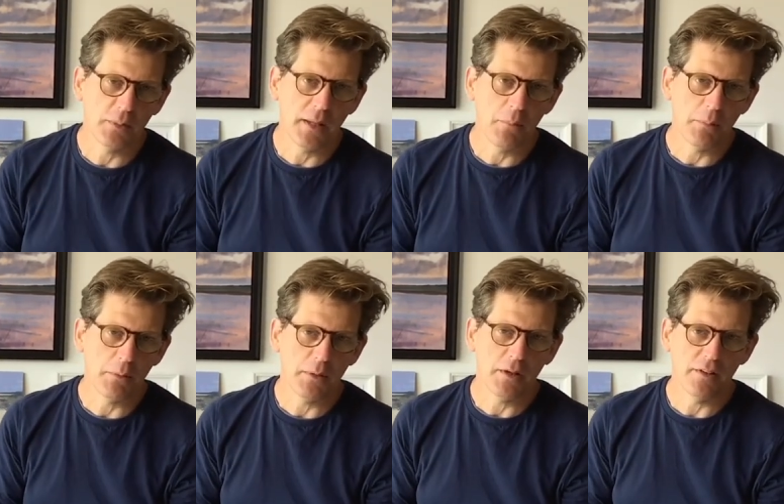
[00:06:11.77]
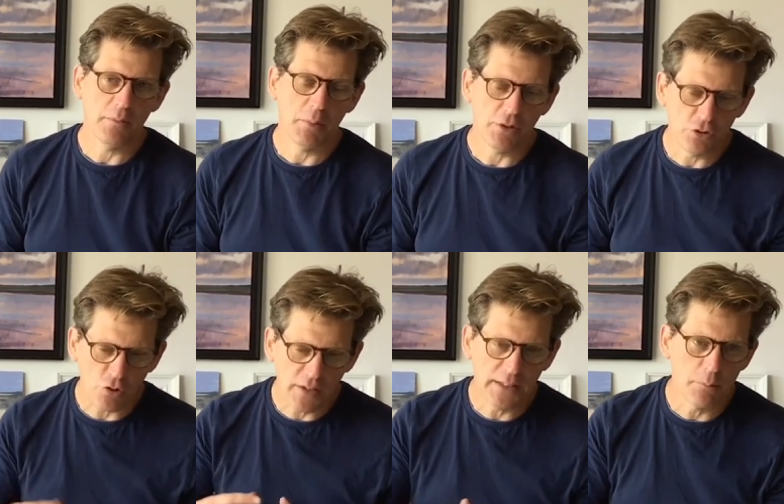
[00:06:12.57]
but that might be a bit harder, but I'll
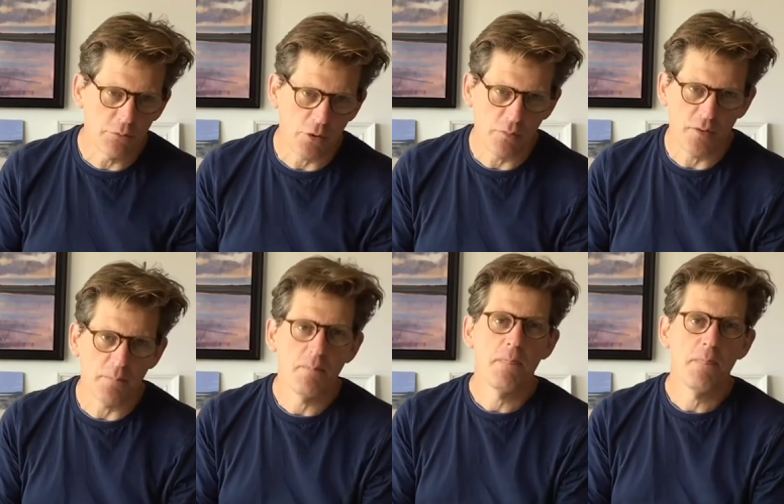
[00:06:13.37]
try and keep on top of it.